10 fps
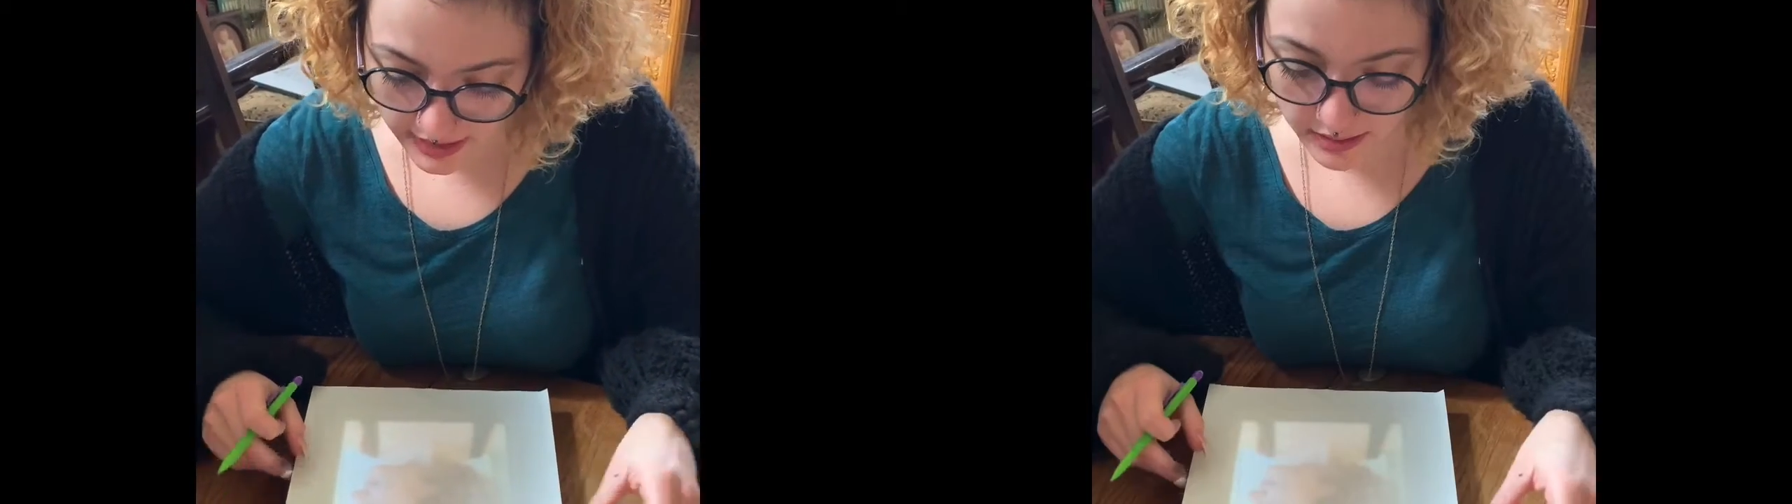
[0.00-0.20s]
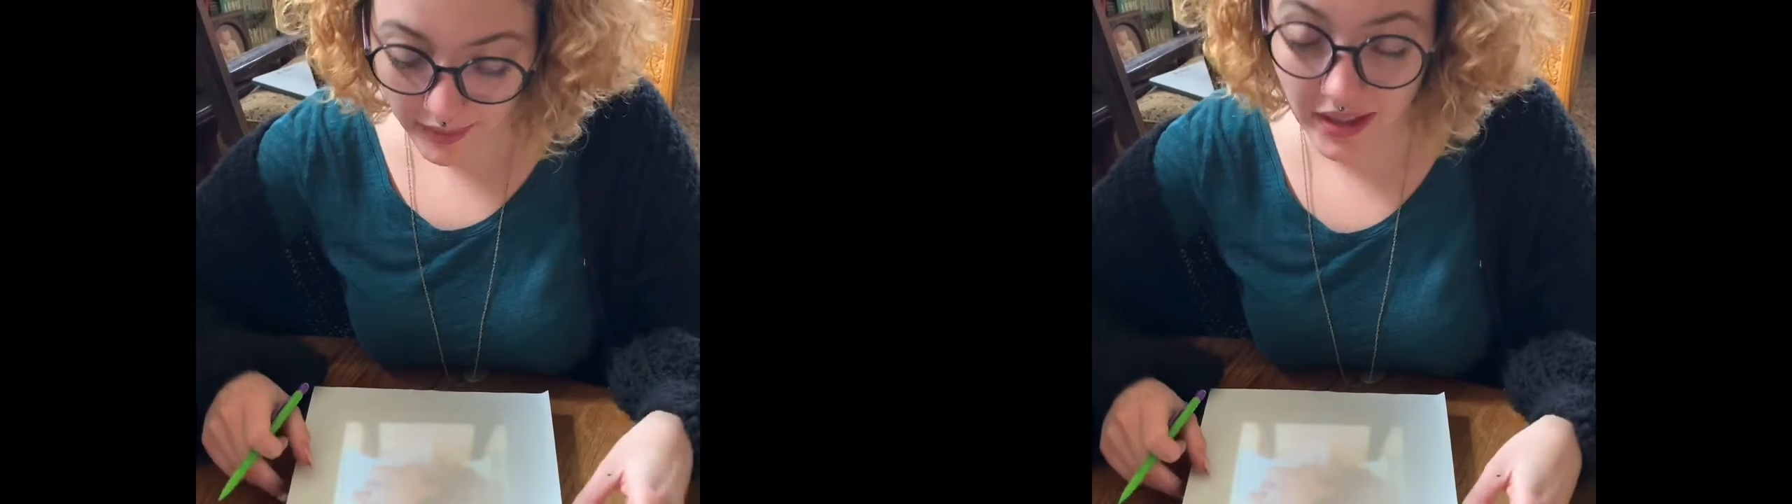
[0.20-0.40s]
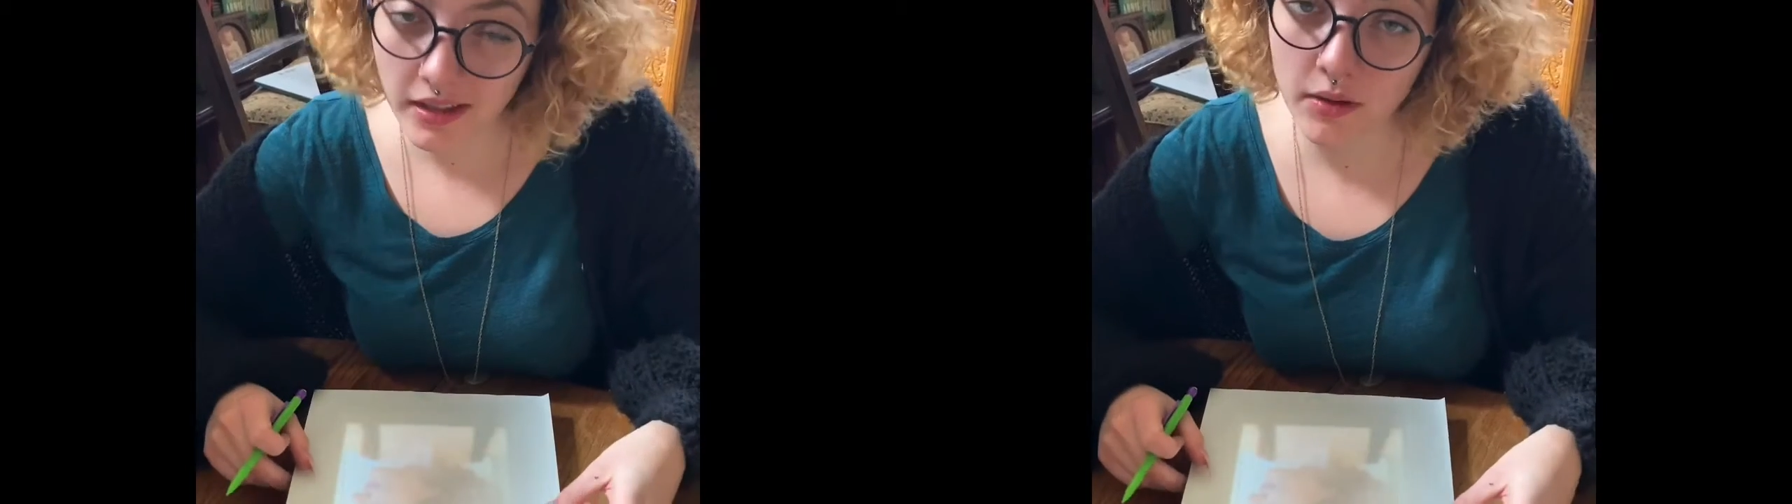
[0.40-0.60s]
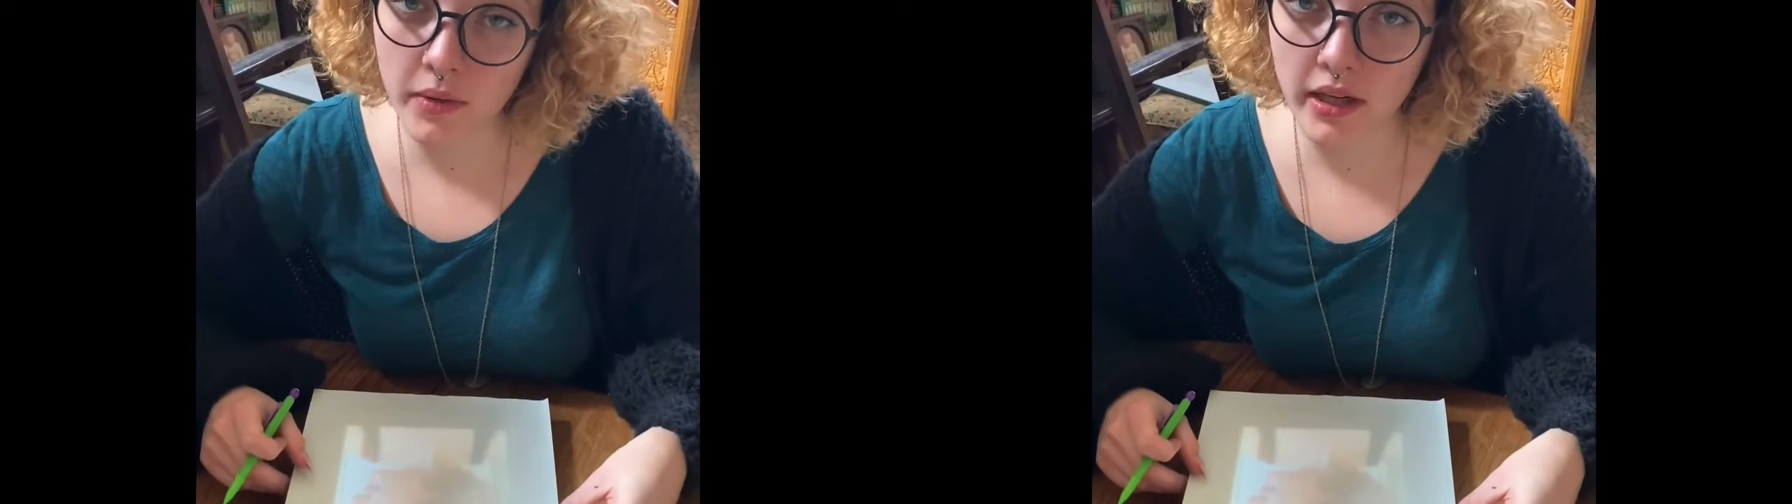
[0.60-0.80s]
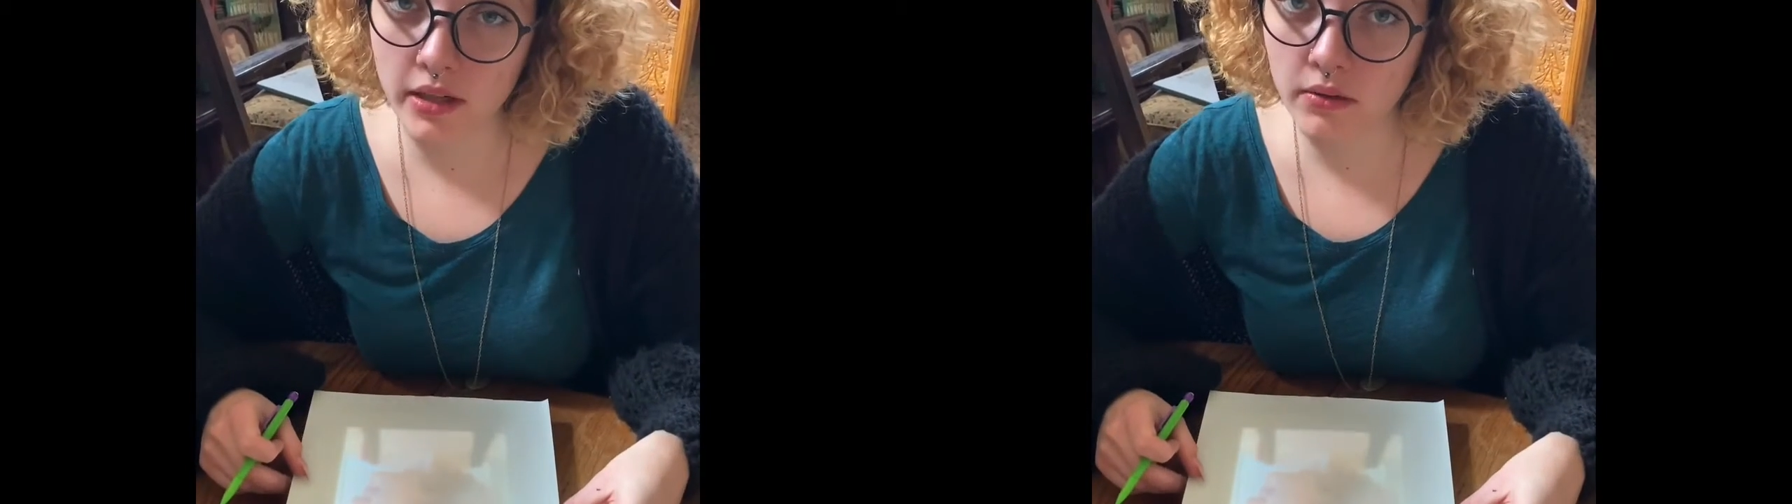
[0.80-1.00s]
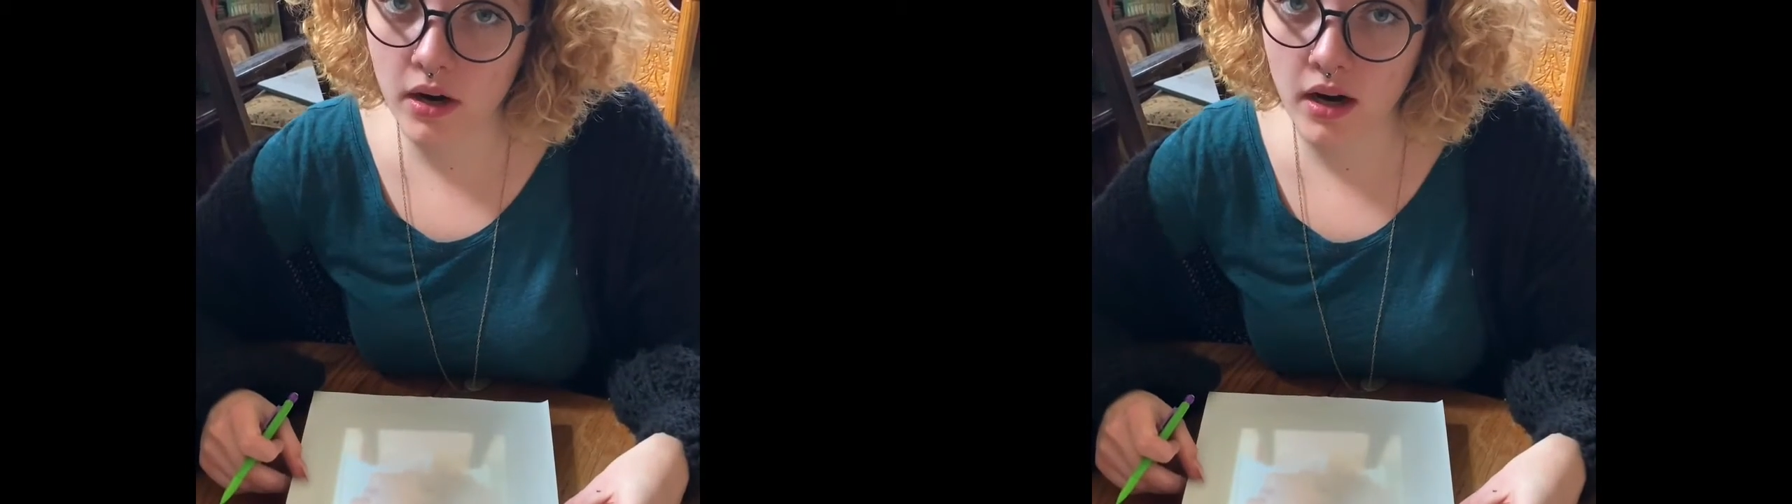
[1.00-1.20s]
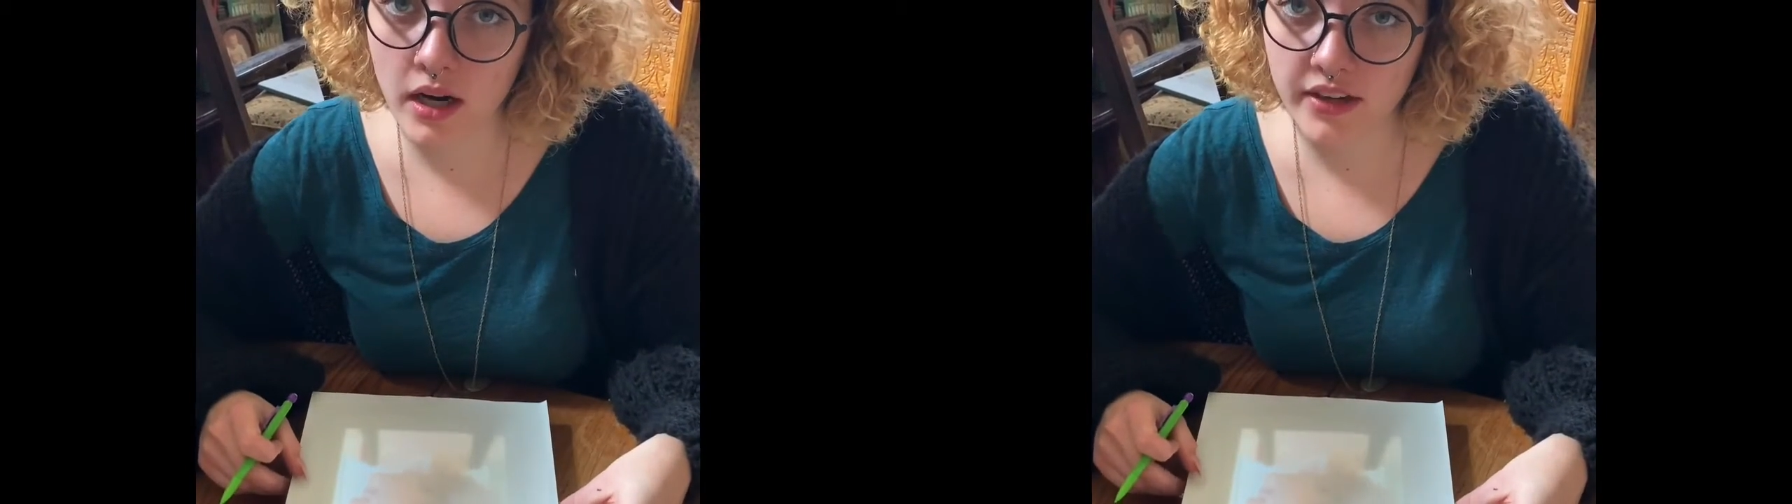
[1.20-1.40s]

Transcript: Depending on where you are,